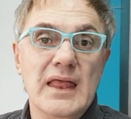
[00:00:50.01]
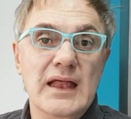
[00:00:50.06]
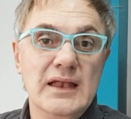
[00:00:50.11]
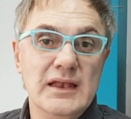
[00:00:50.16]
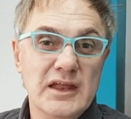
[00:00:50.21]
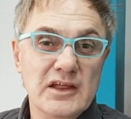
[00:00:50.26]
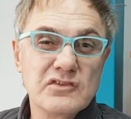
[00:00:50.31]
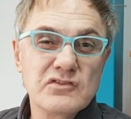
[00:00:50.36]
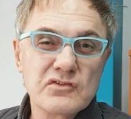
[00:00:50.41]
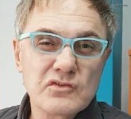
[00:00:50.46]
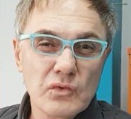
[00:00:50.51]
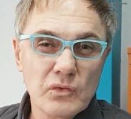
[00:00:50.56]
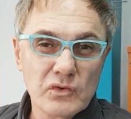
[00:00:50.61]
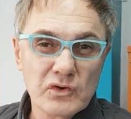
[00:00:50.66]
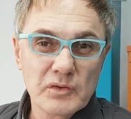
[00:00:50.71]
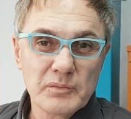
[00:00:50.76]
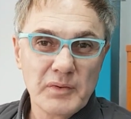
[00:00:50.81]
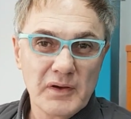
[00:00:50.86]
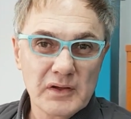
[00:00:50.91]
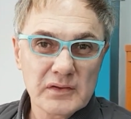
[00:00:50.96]
Let's talk
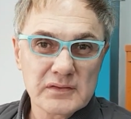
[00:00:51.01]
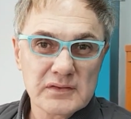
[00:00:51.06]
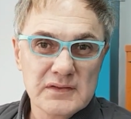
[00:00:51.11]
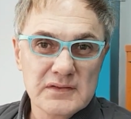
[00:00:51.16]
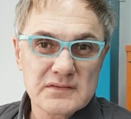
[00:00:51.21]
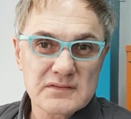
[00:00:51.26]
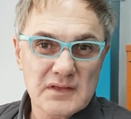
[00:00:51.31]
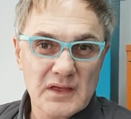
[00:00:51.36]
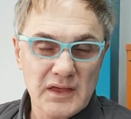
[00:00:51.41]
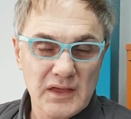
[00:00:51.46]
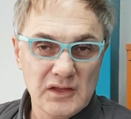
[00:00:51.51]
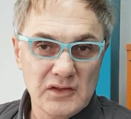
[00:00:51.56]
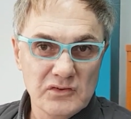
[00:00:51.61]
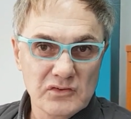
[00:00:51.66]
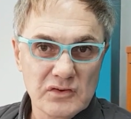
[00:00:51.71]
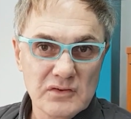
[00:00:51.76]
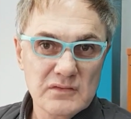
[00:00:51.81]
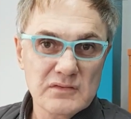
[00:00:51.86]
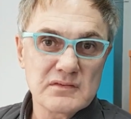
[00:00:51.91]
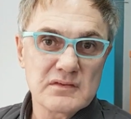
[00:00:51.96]
about these
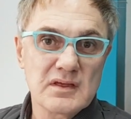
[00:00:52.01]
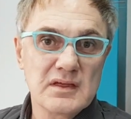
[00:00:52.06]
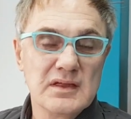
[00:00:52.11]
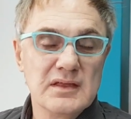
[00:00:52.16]
agents.